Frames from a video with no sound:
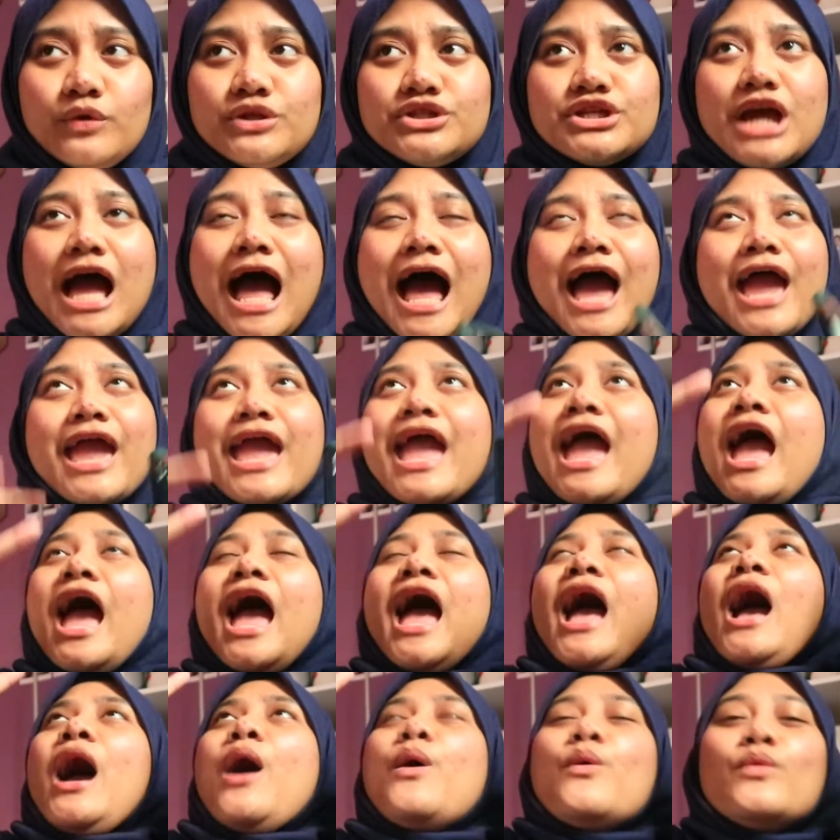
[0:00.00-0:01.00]
which I
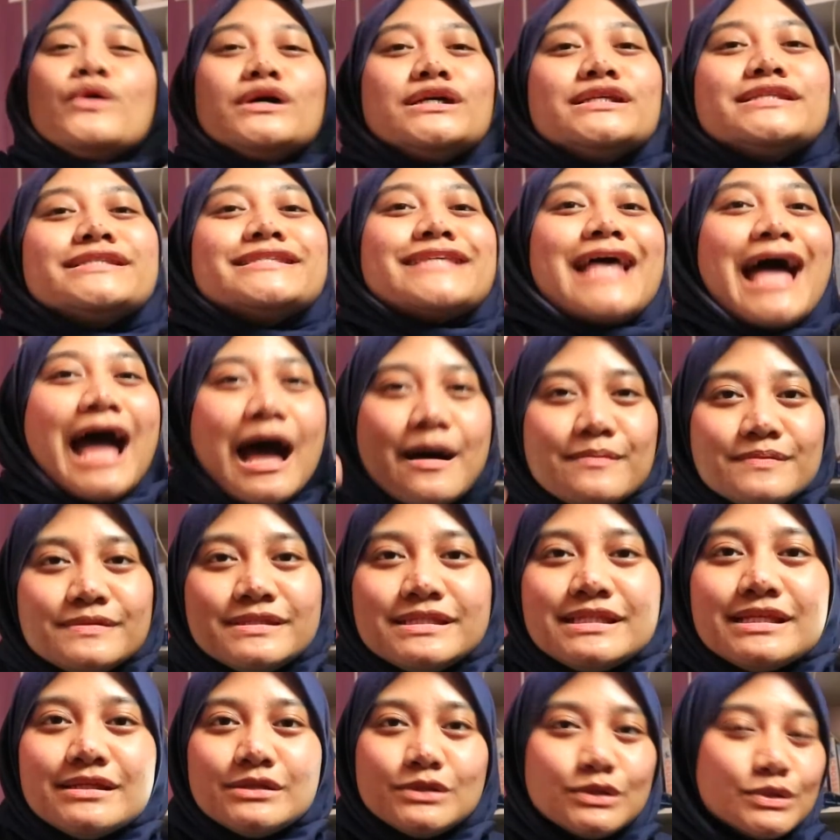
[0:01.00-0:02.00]
was
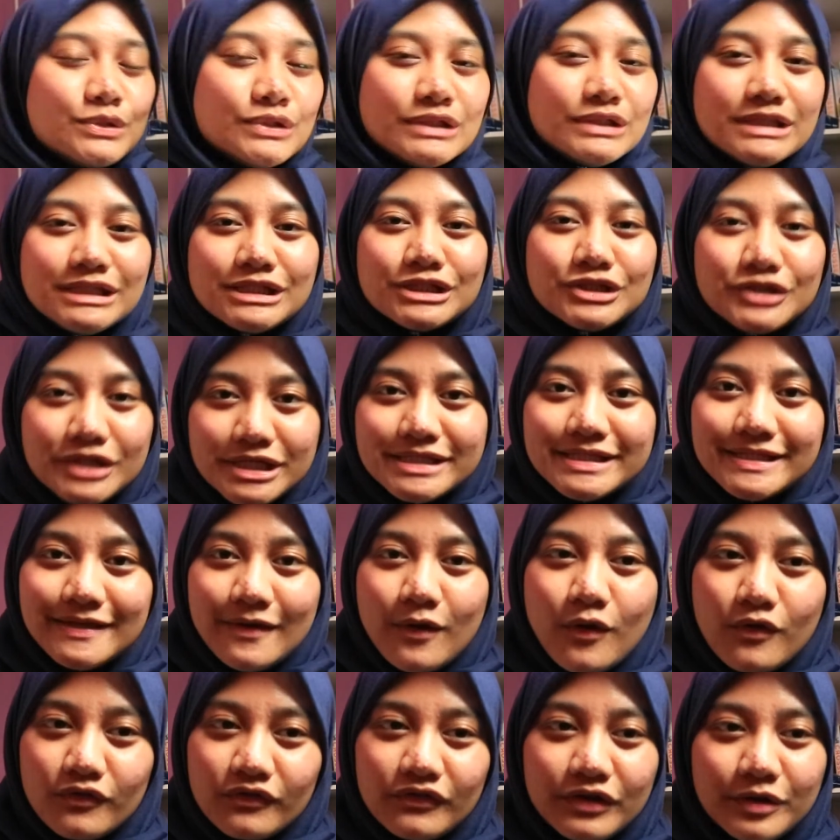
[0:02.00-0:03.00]
absolutely
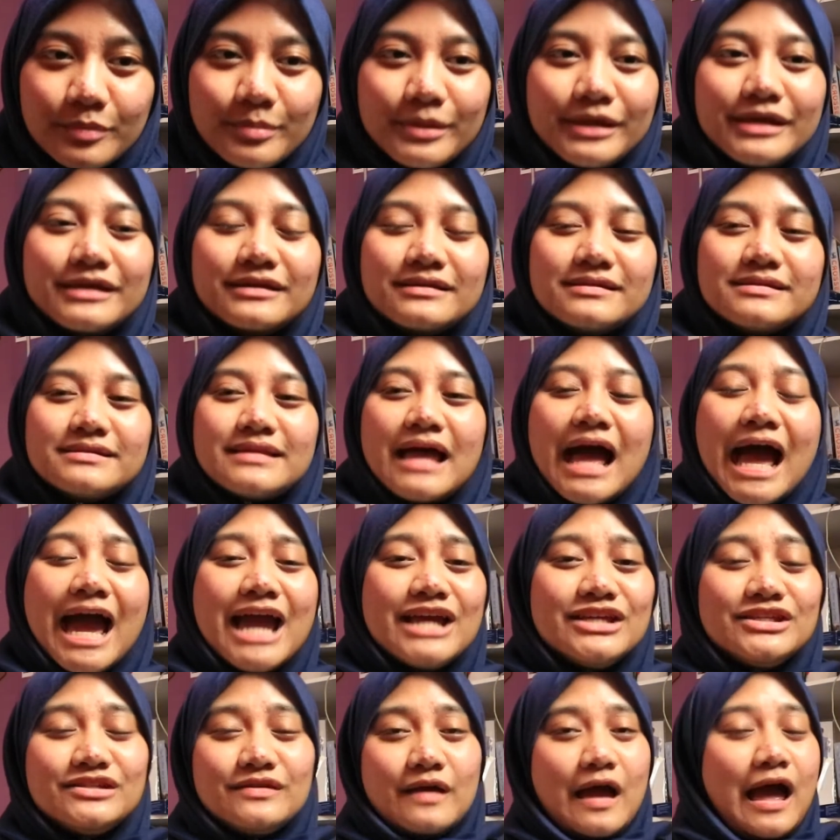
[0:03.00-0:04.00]
crazy over because
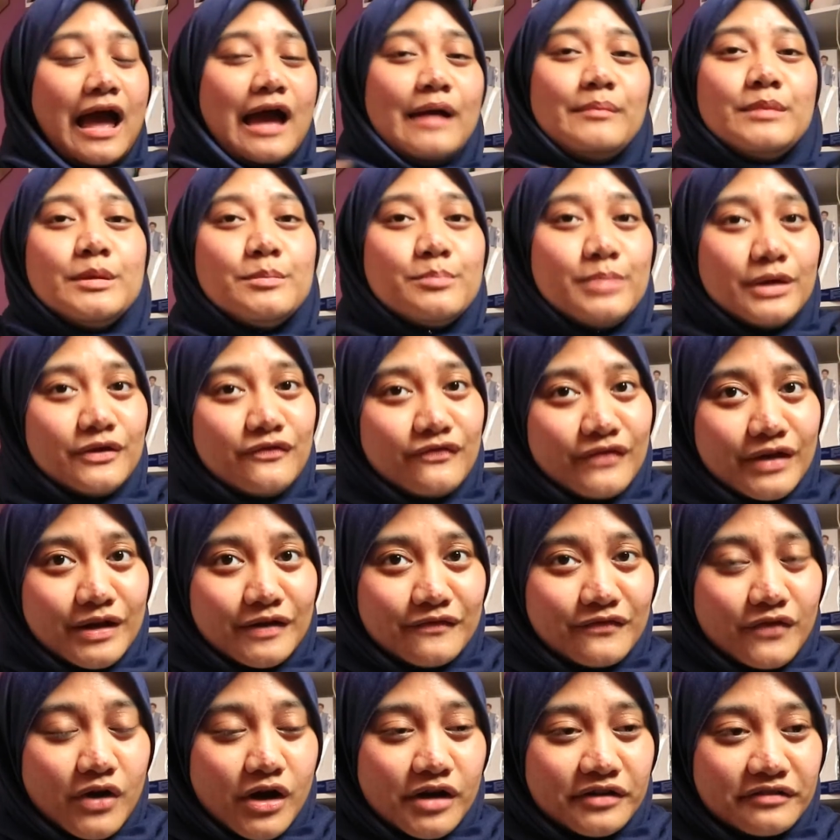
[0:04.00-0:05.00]
I'm a big fan
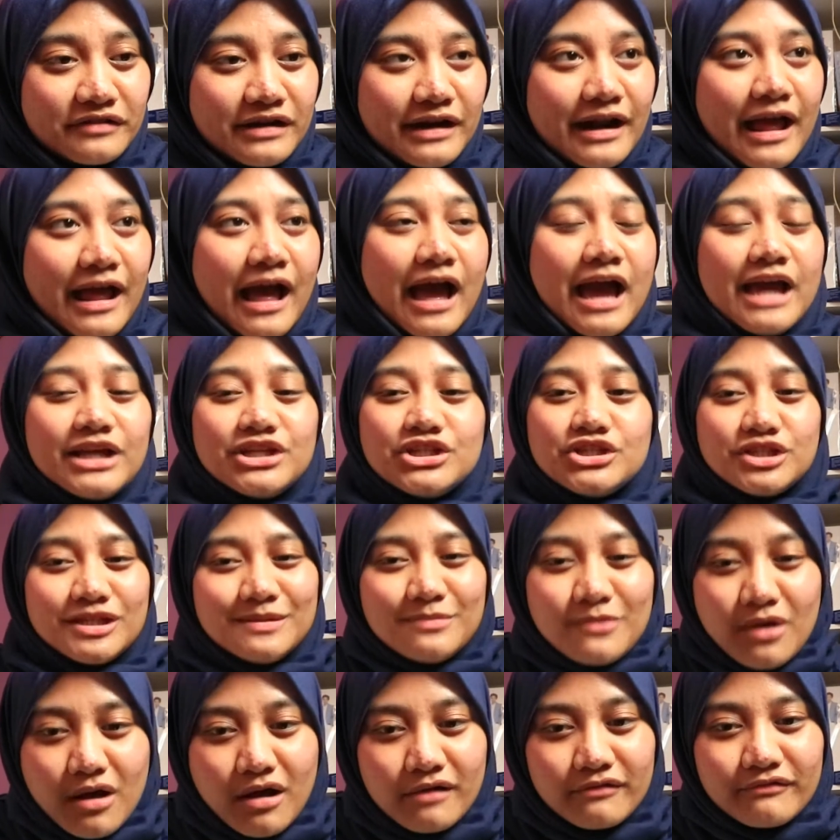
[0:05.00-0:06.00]
of Conrad. I
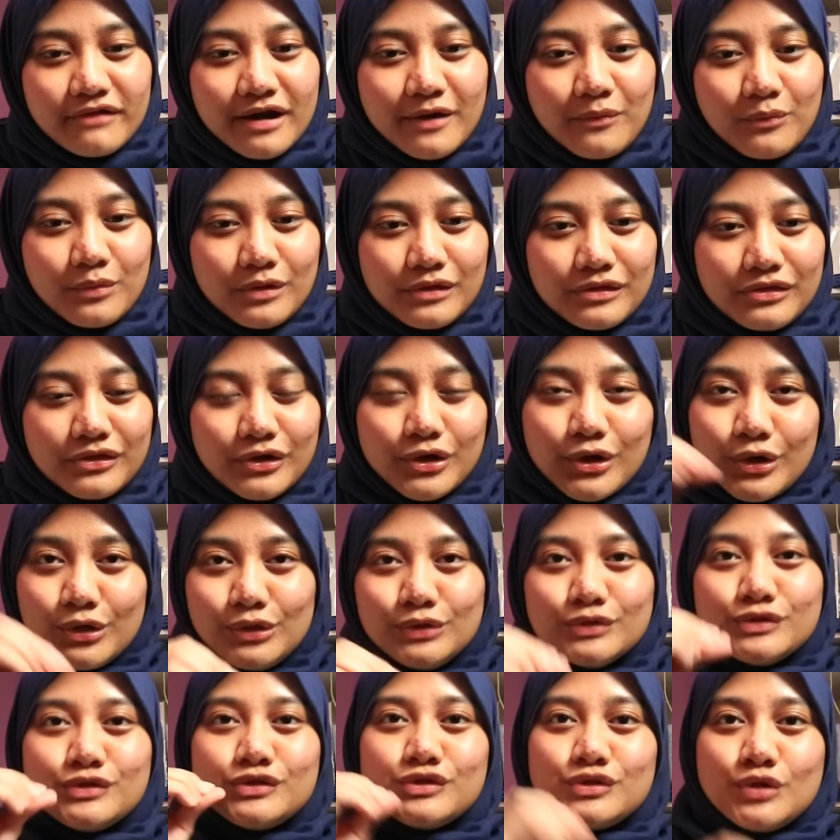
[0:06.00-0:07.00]
ship Conrad with the
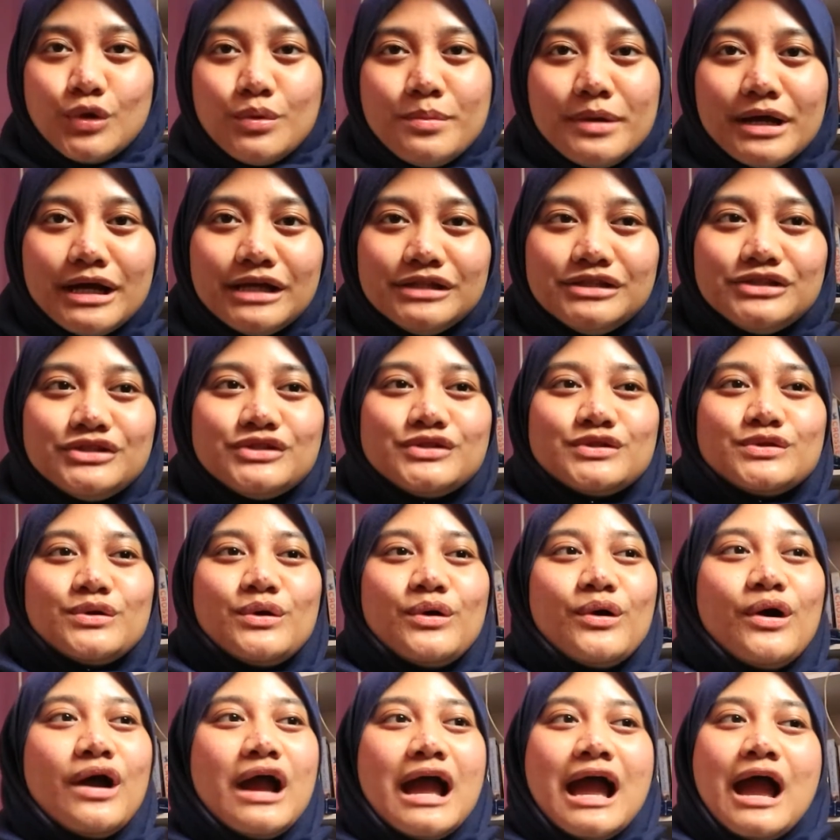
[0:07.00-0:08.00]
girls so much,
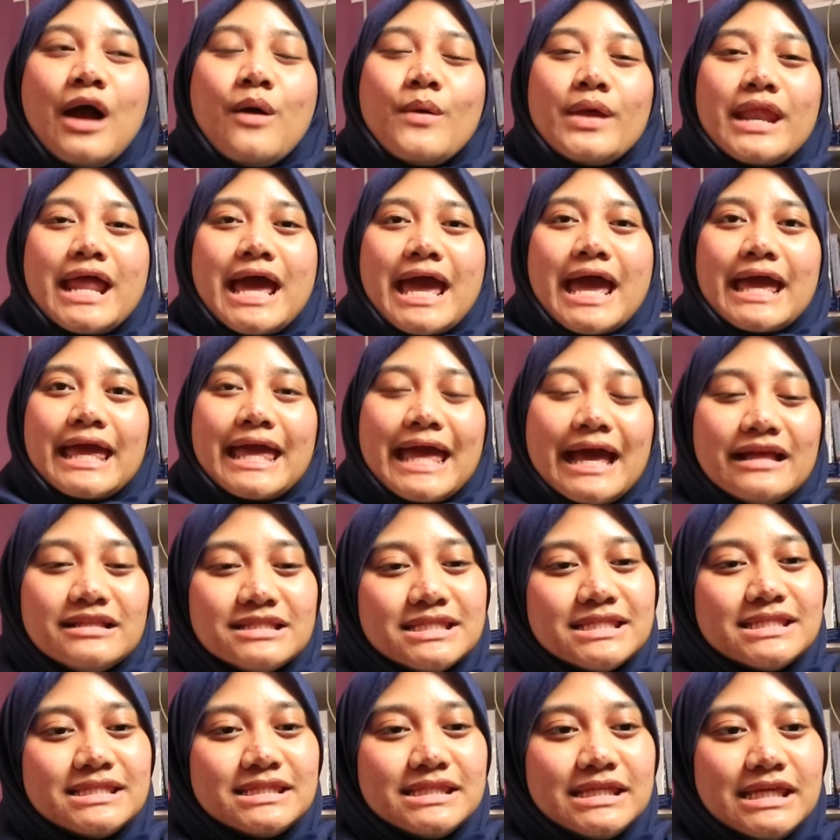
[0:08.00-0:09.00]
so when I get
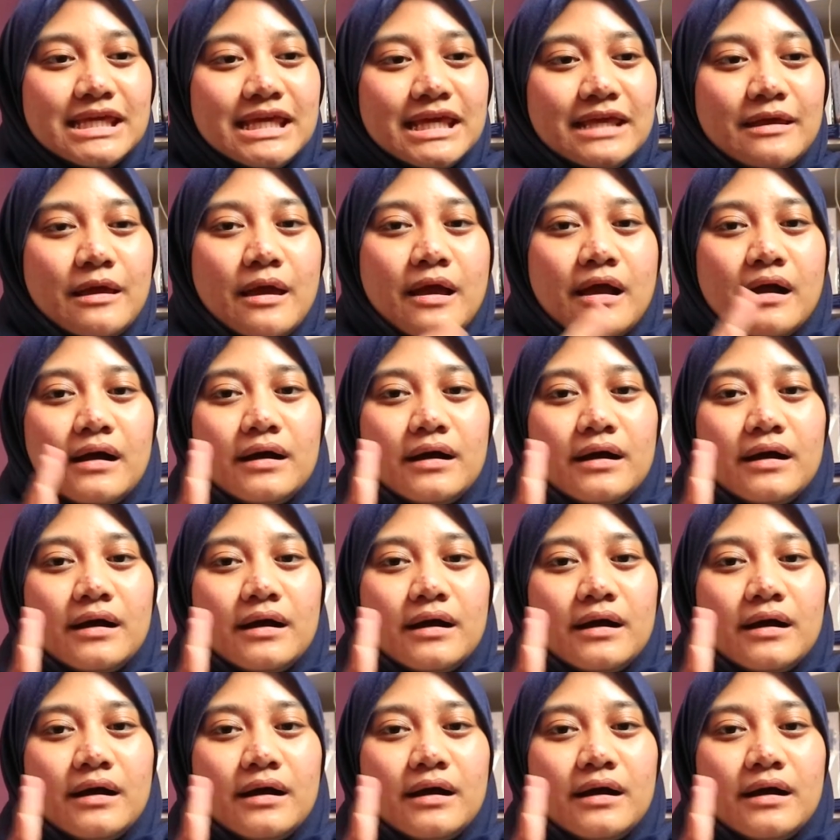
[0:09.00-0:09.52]
to see